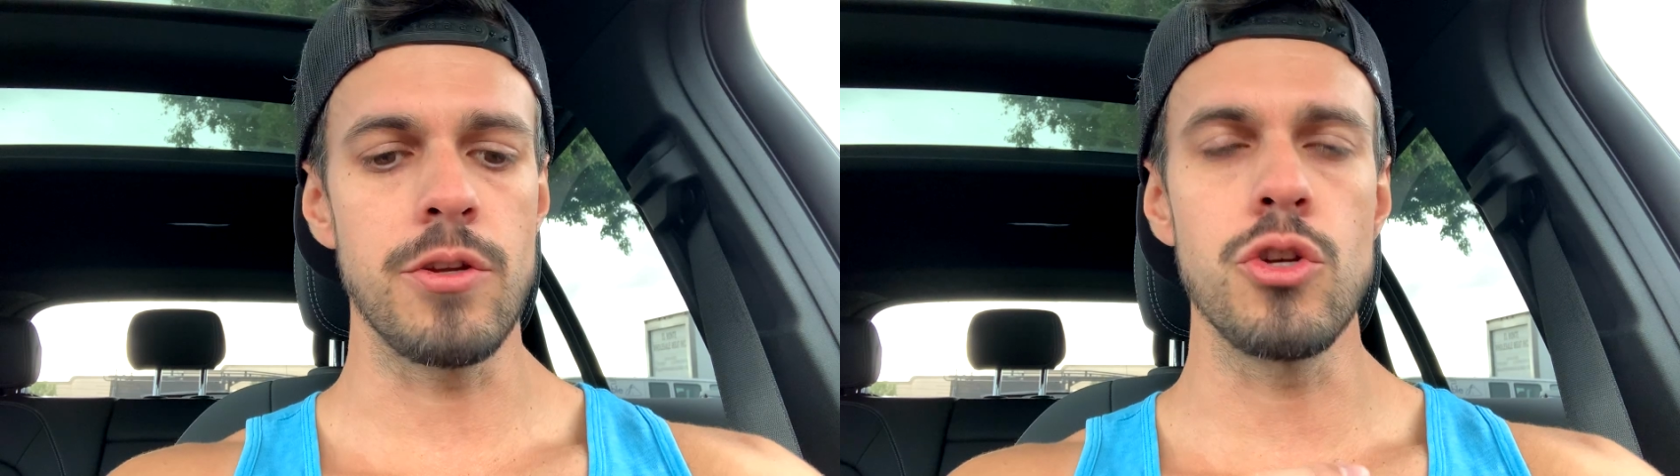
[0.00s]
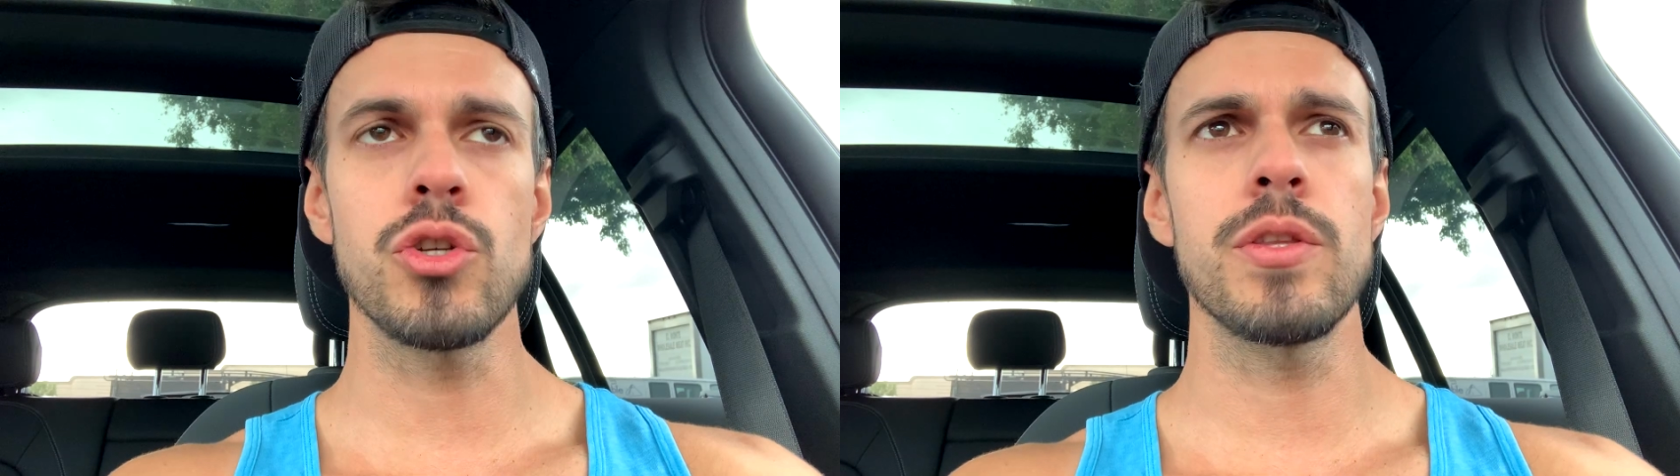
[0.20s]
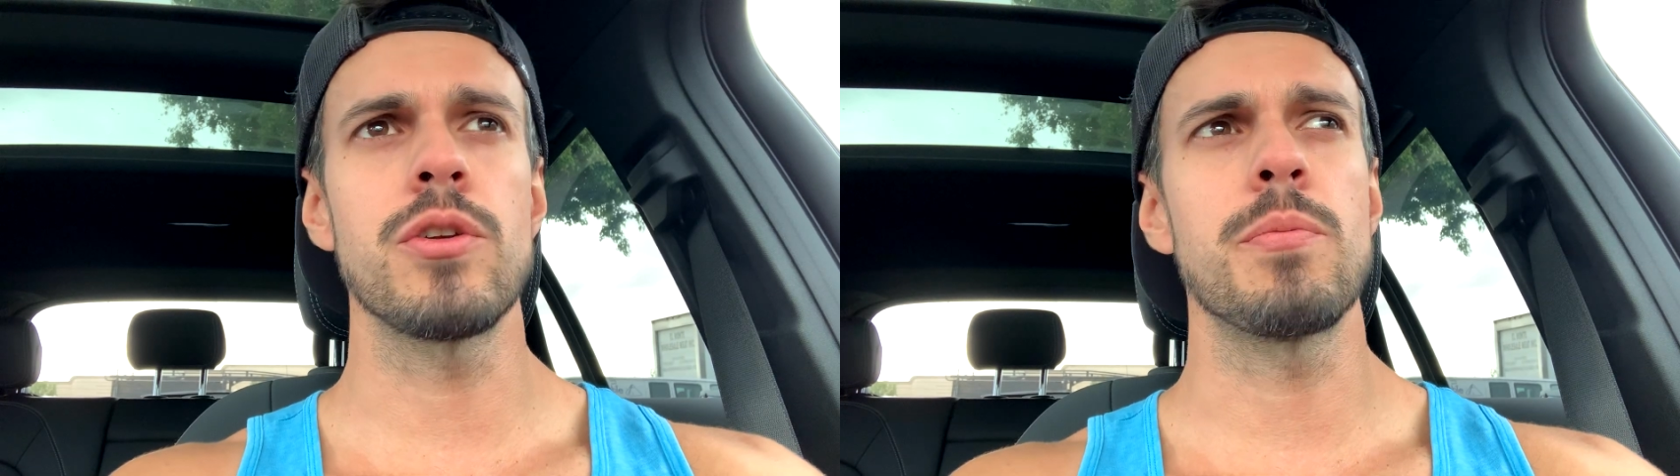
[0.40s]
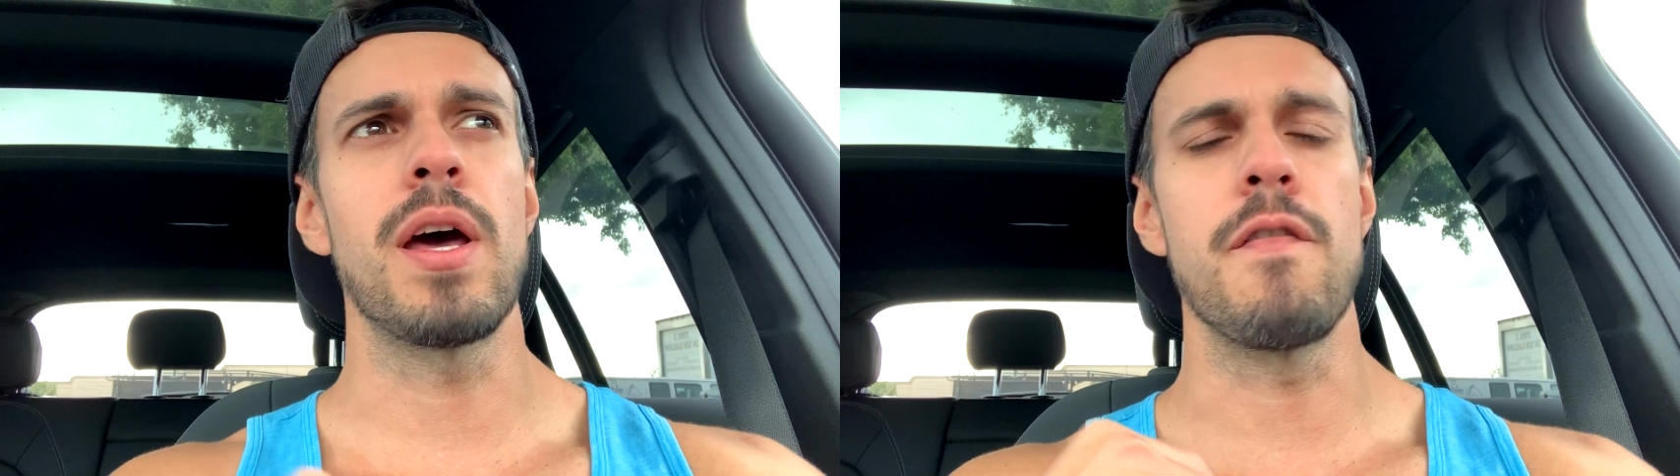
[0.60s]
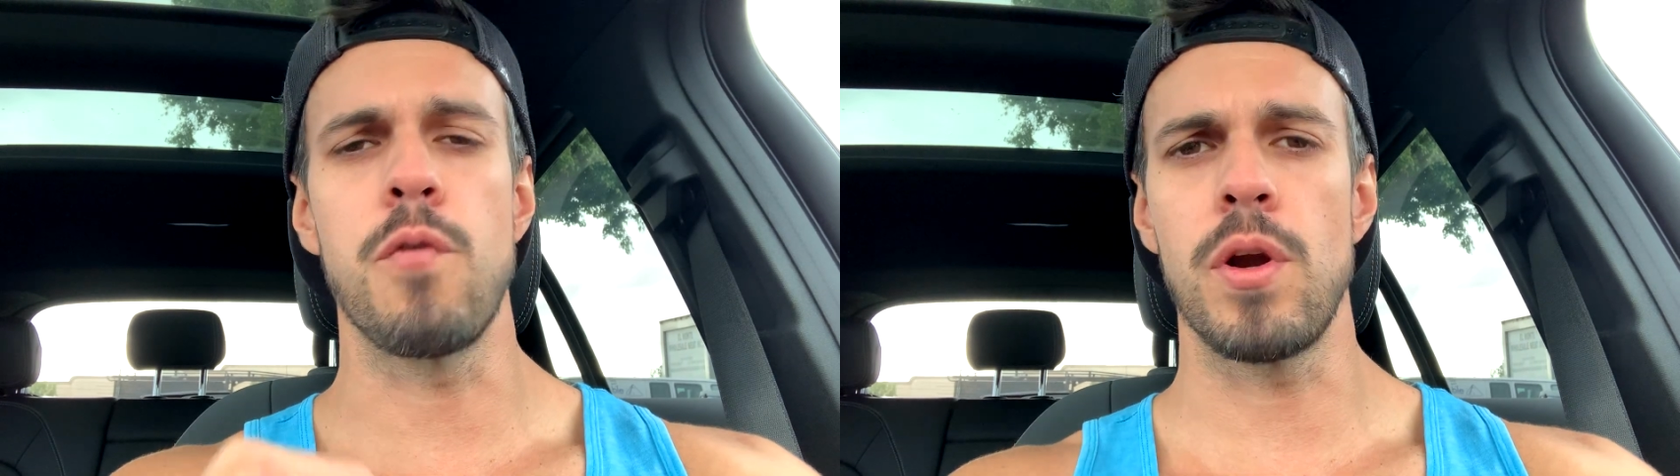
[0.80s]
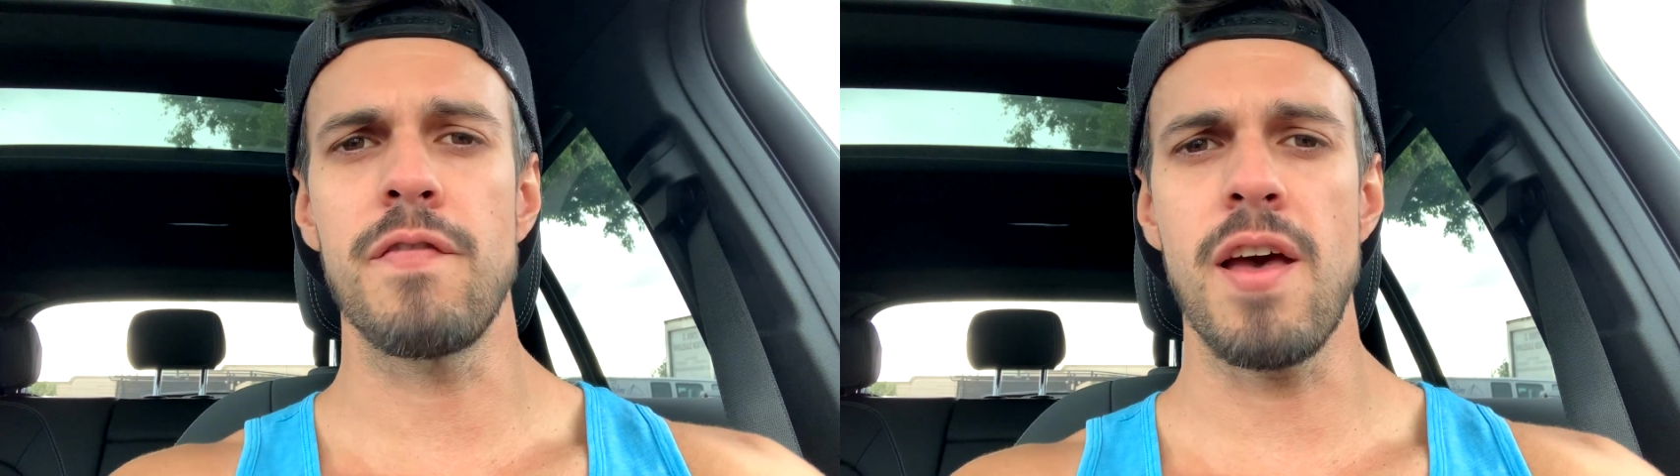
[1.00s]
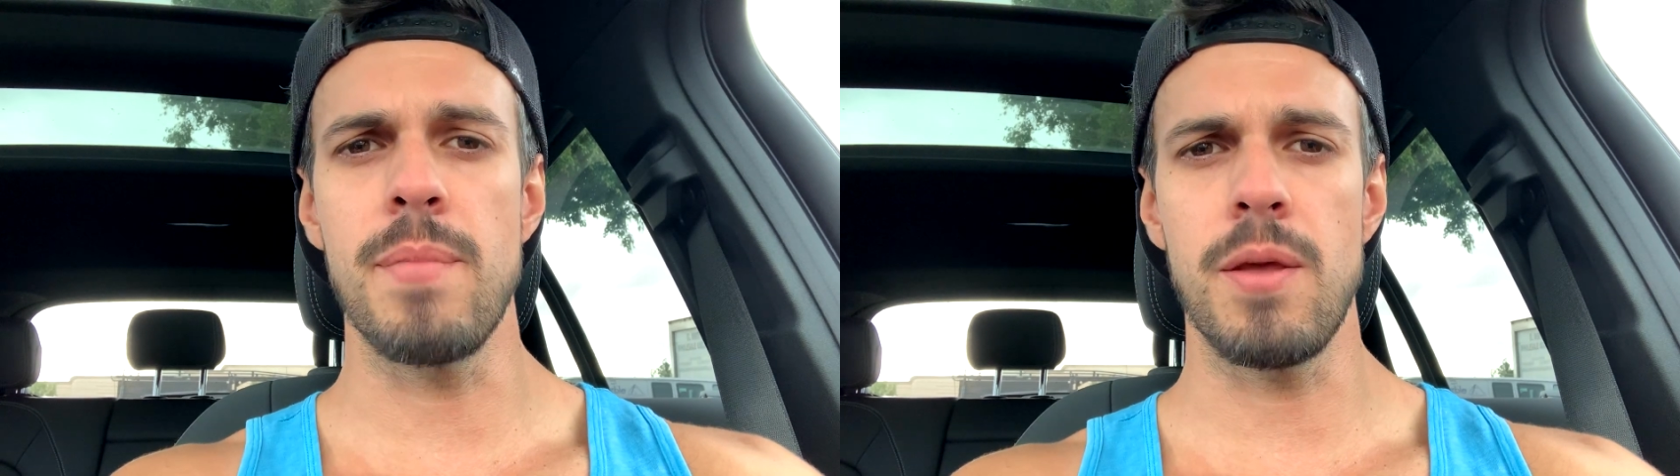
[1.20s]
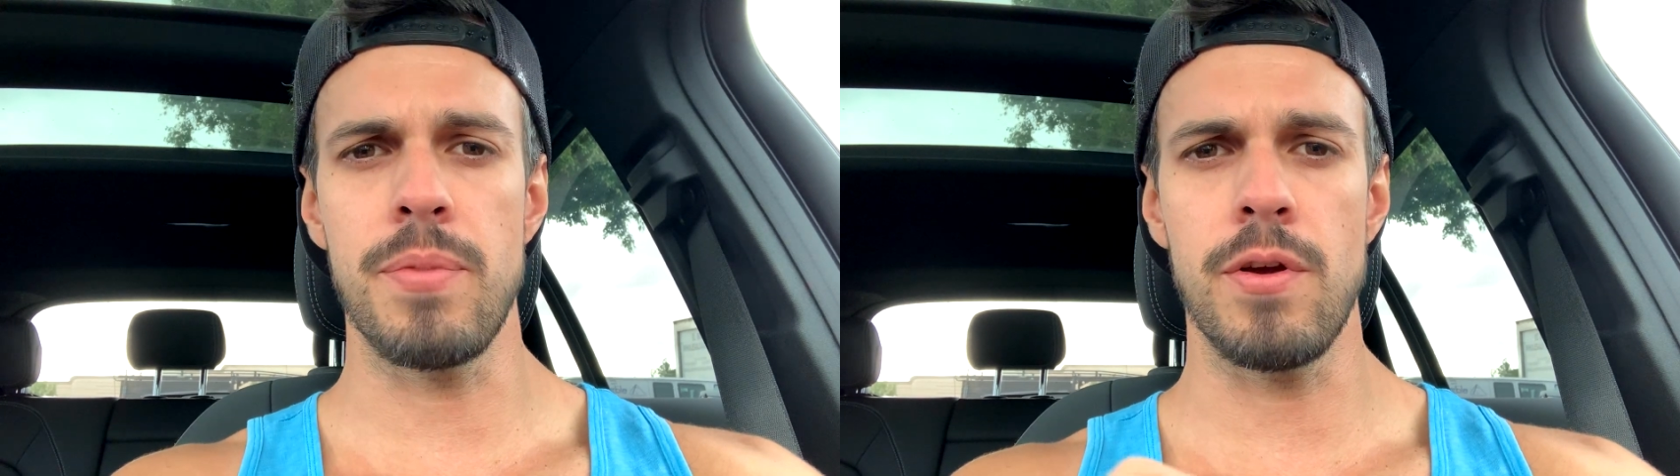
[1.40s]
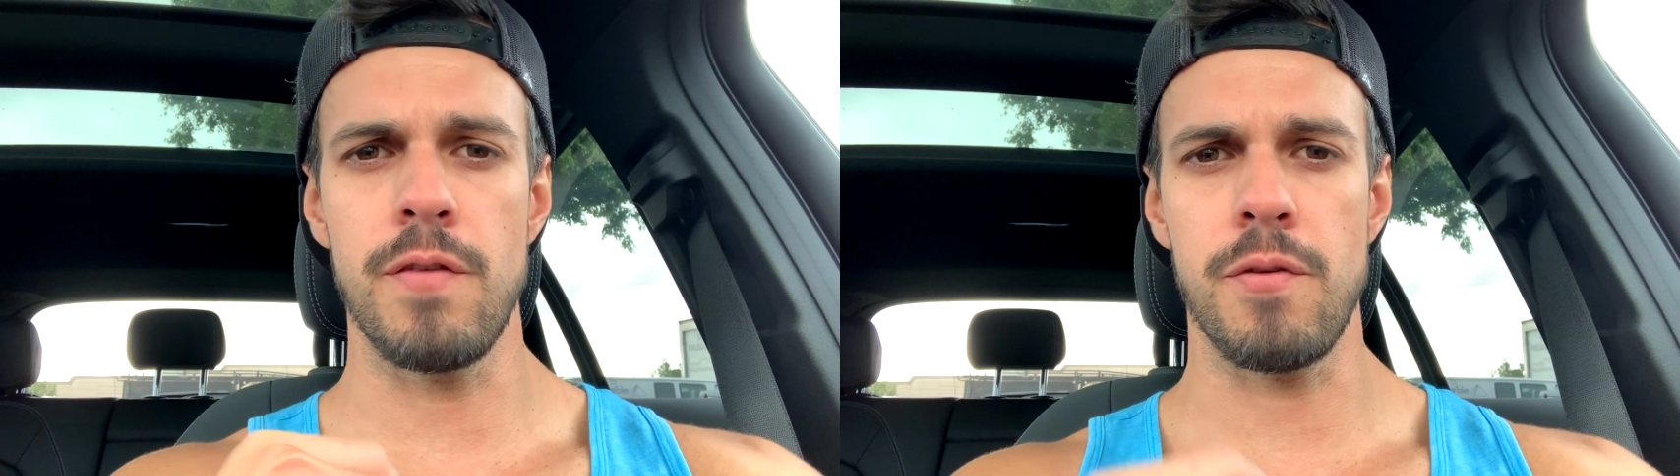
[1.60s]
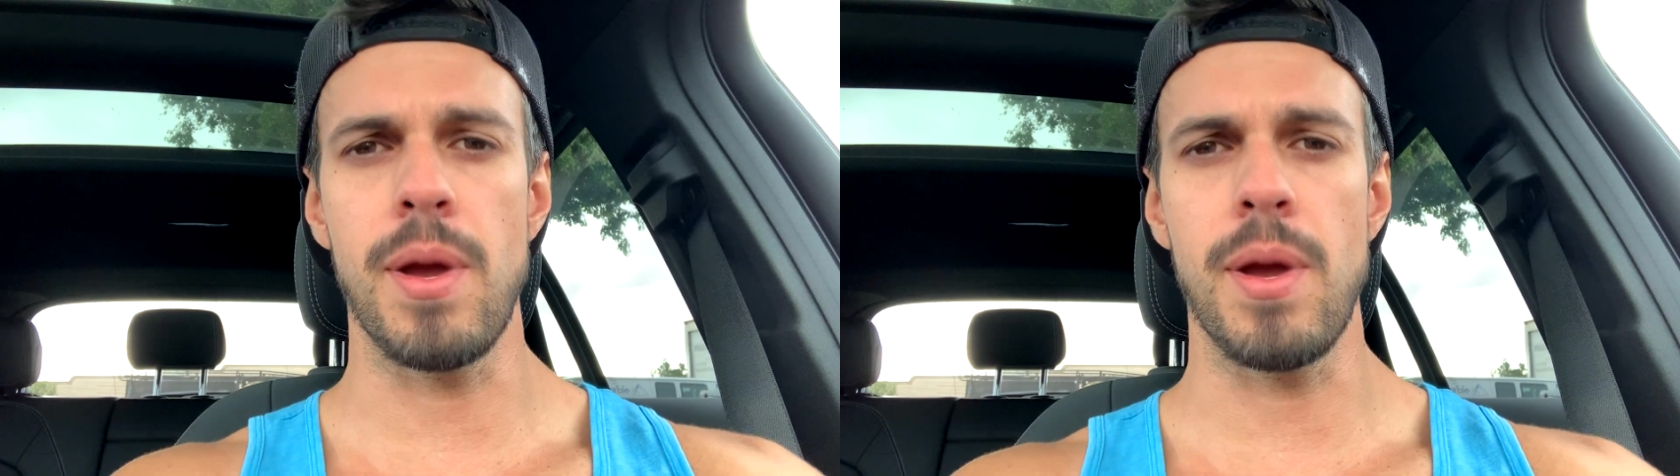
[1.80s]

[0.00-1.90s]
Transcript: usually there's about a 45-minute period.